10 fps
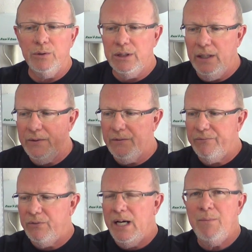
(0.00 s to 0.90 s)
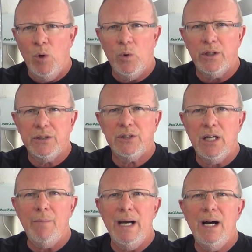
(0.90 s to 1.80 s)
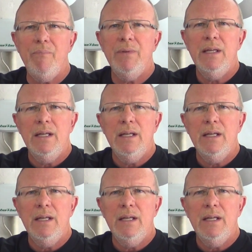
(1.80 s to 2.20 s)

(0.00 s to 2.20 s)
You'll have the frame horns come out.